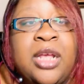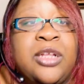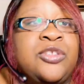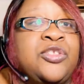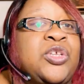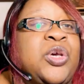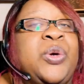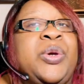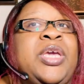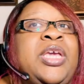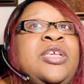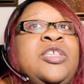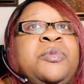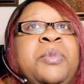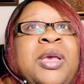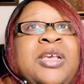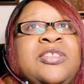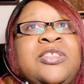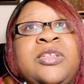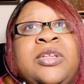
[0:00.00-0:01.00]
And so he's
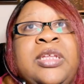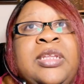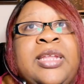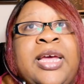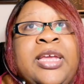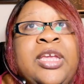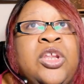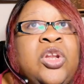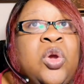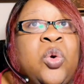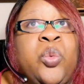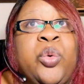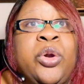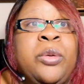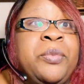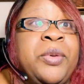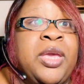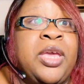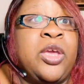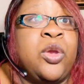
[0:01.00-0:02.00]
basically like, you know,
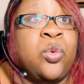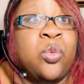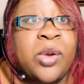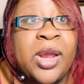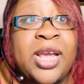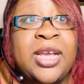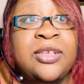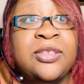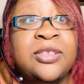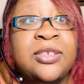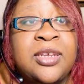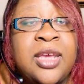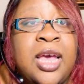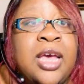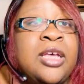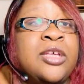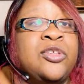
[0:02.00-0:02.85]
we're being erased,